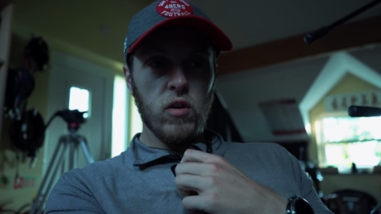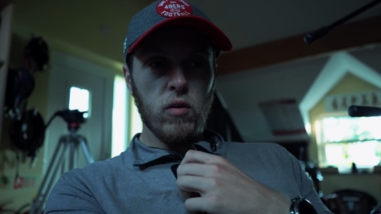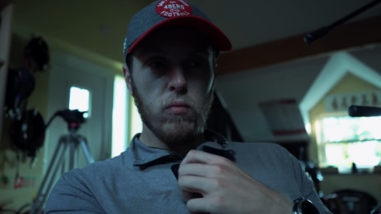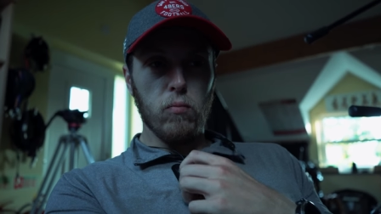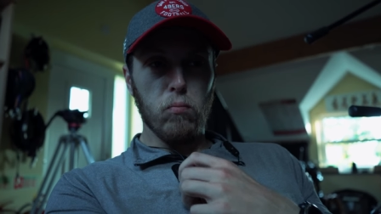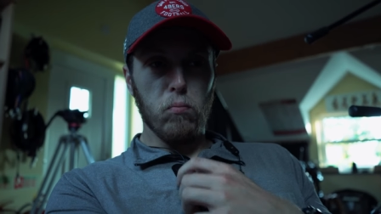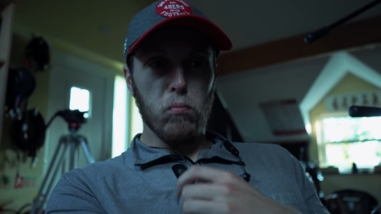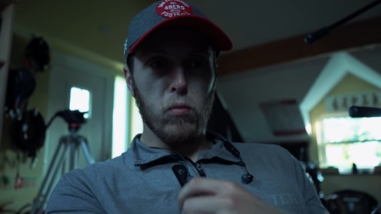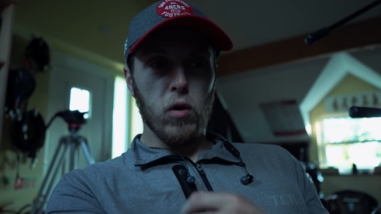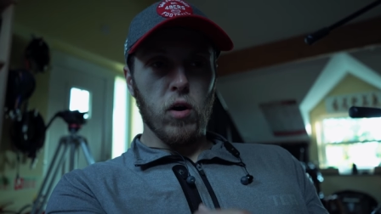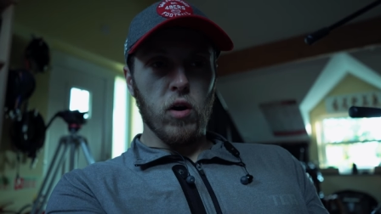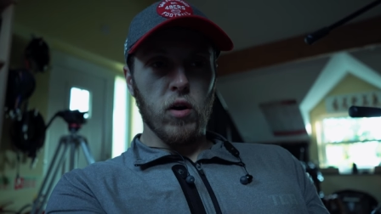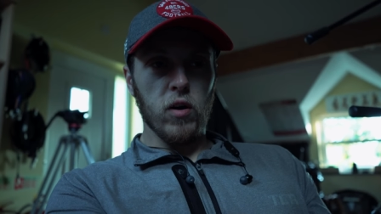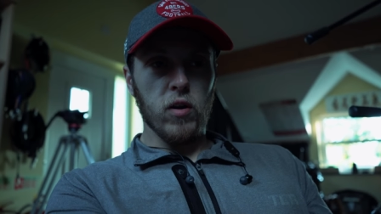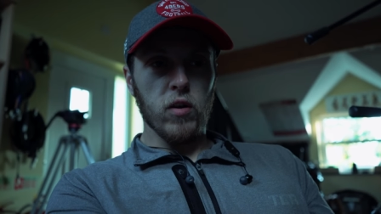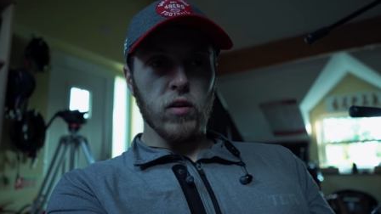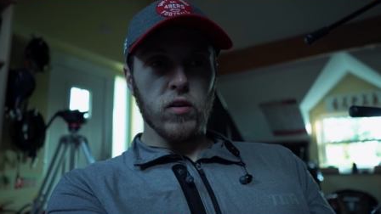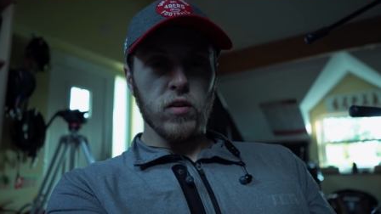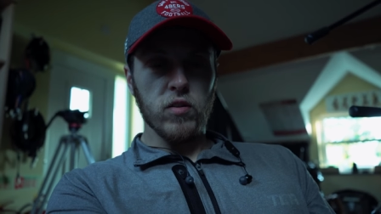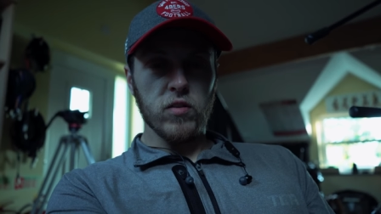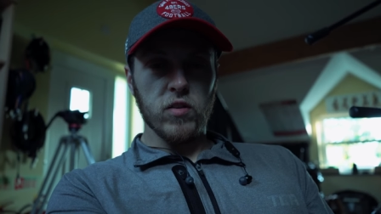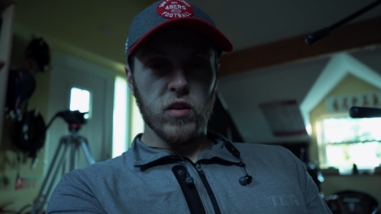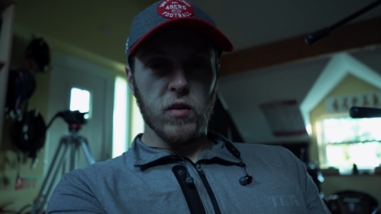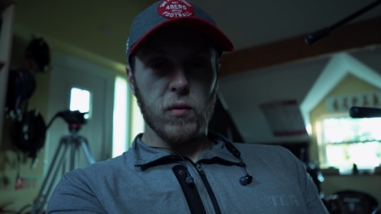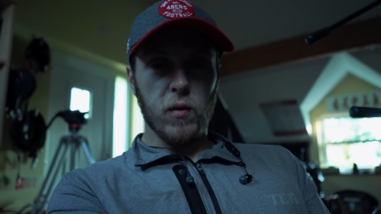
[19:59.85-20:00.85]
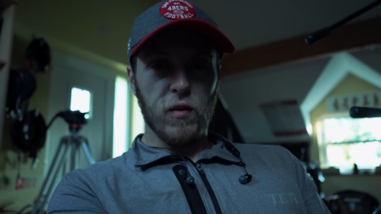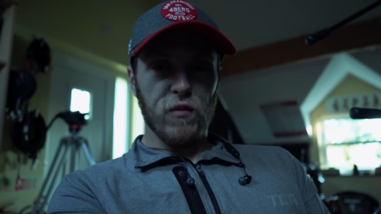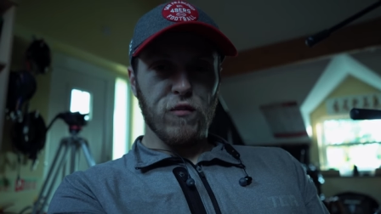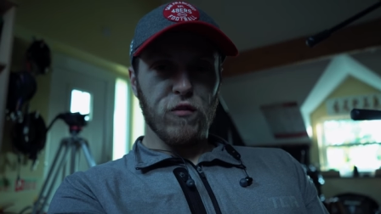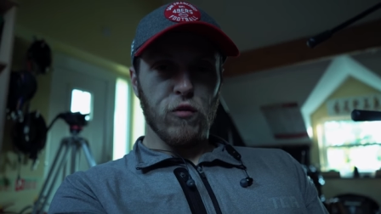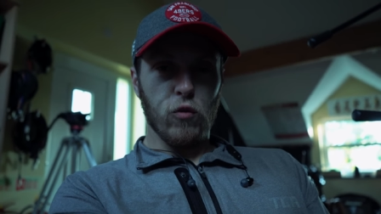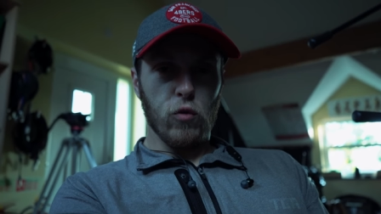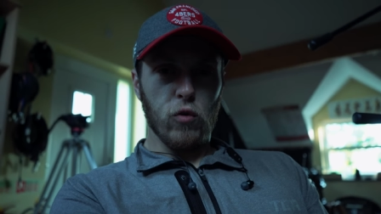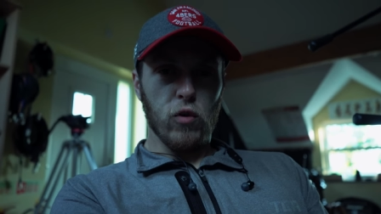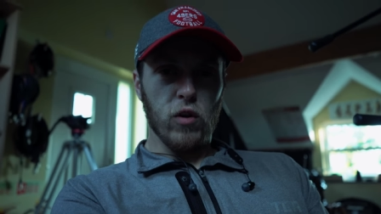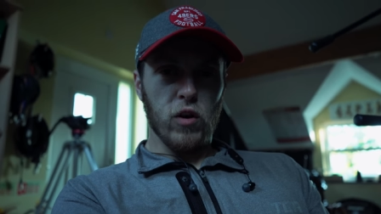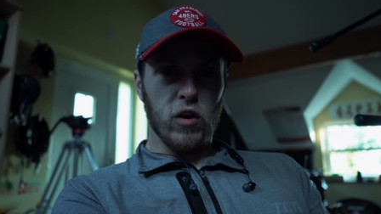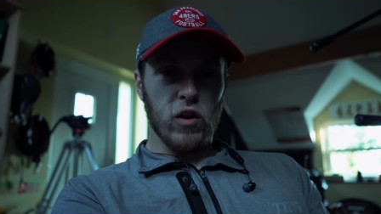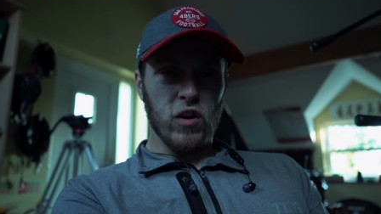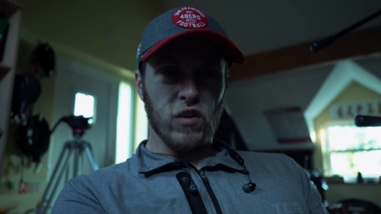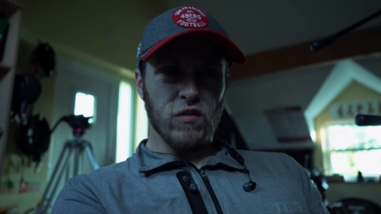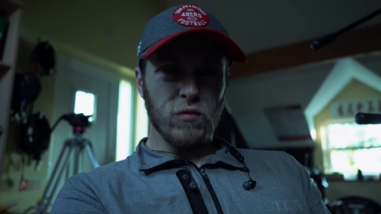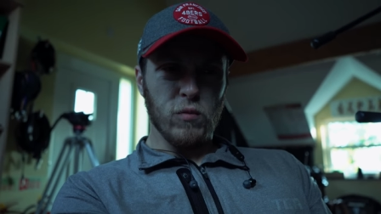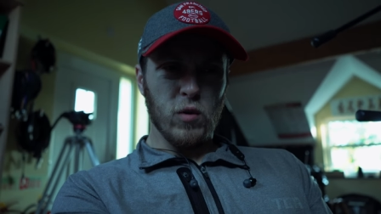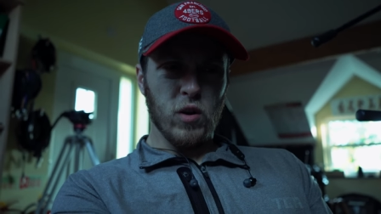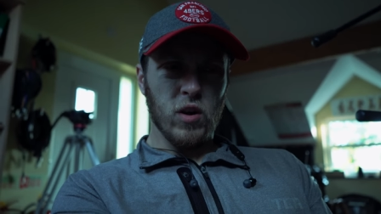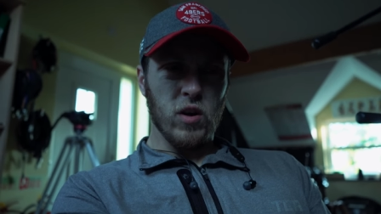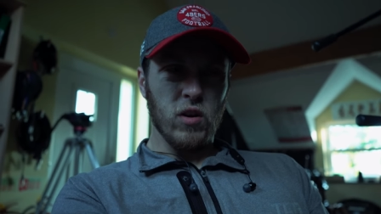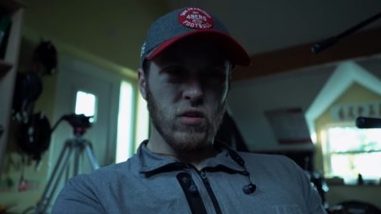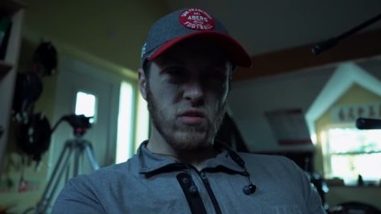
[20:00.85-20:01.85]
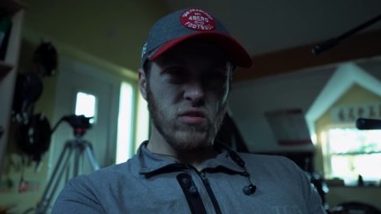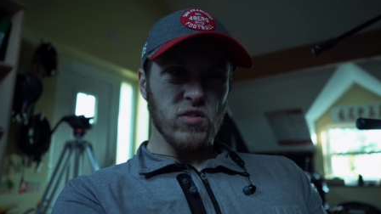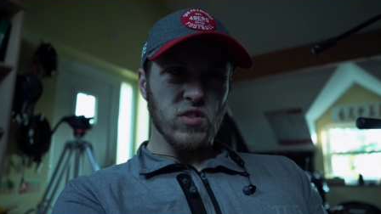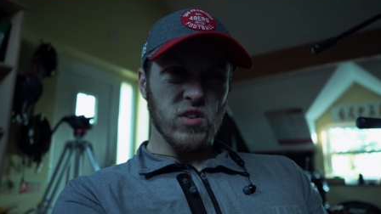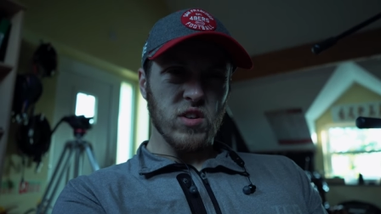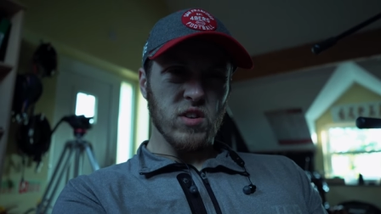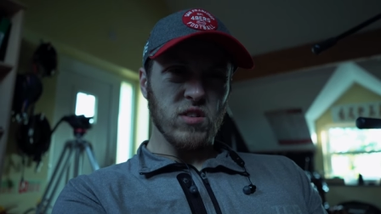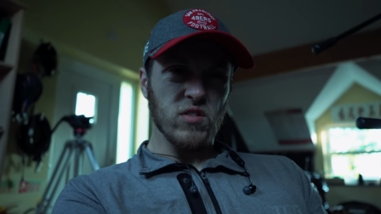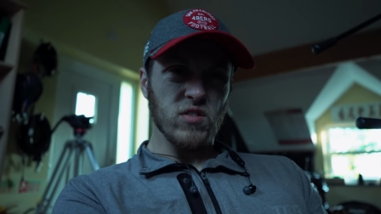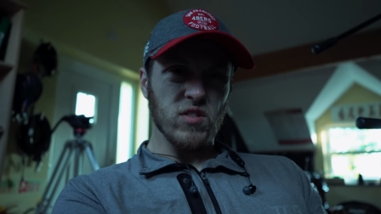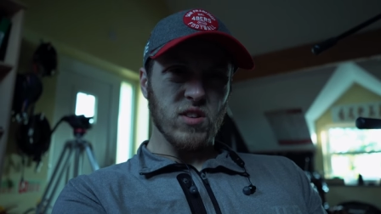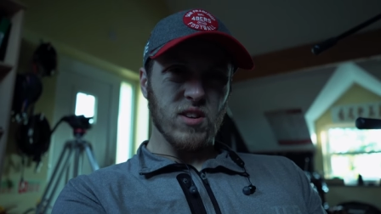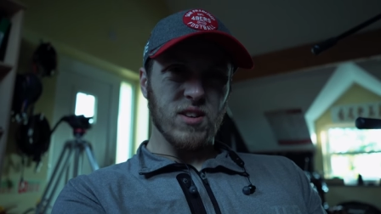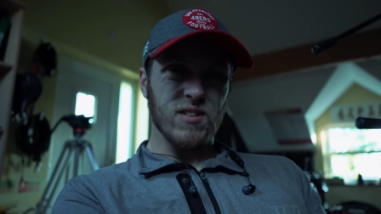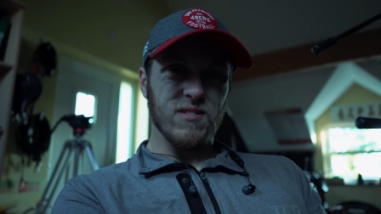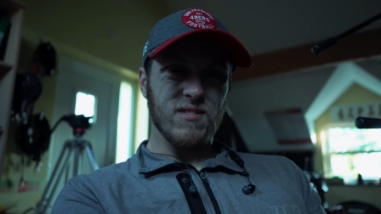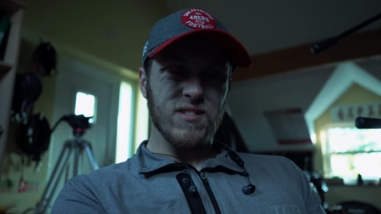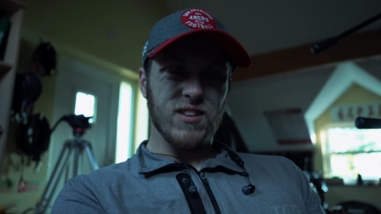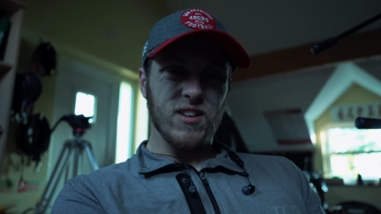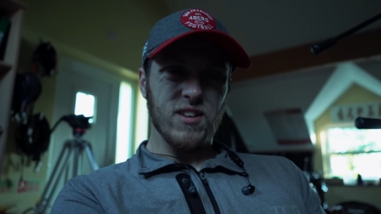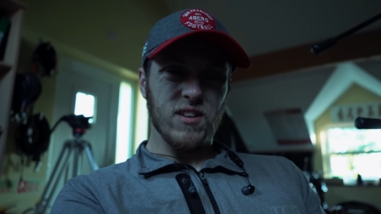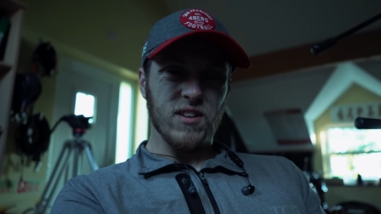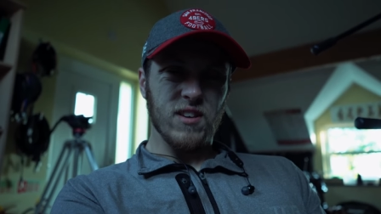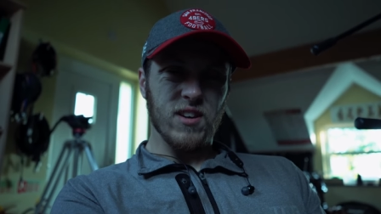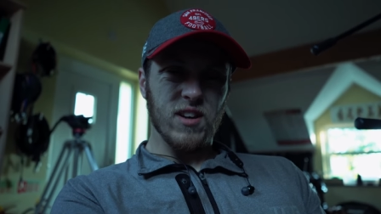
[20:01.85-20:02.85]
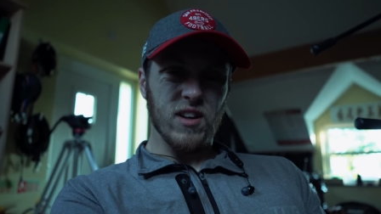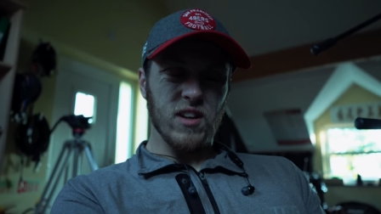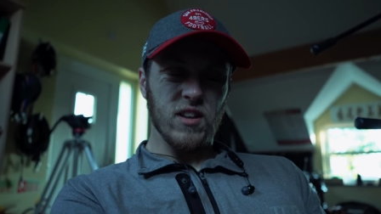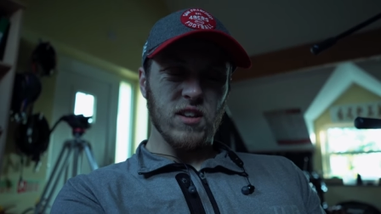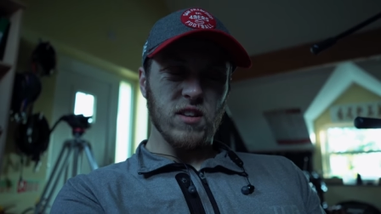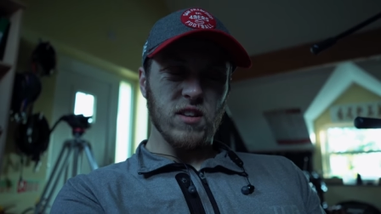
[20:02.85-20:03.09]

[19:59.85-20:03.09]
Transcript: mile until about four and a half miles, and I was like, yeah, okay,